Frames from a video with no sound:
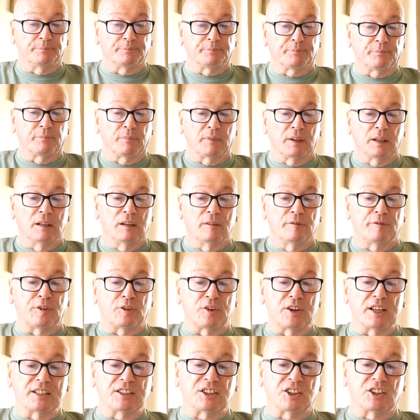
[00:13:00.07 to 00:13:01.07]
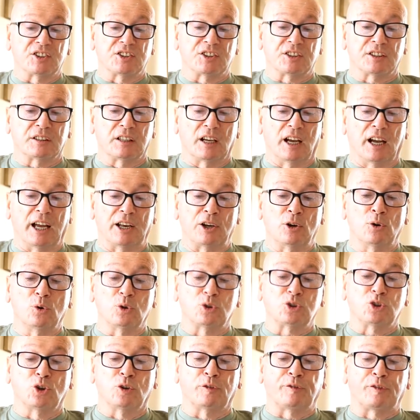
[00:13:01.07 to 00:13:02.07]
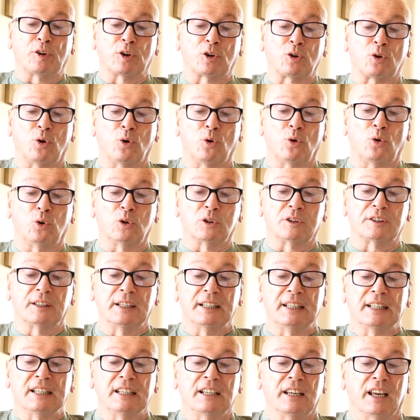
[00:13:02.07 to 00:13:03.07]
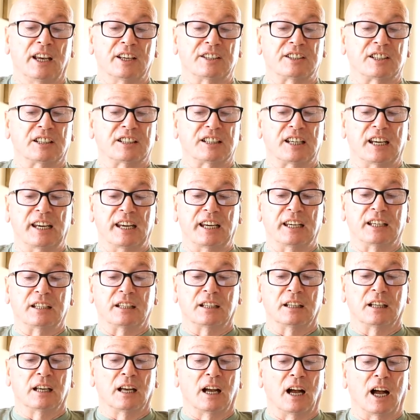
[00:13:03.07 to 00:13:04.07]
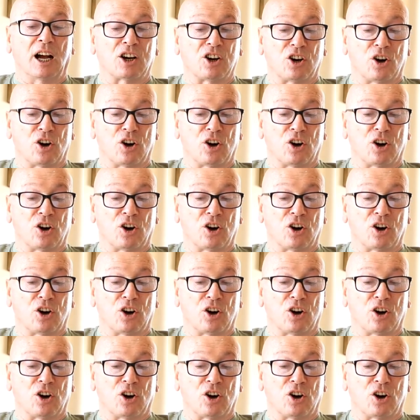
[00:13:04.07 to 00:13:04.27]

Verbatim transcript: For instance, an old cure for a cold is to take a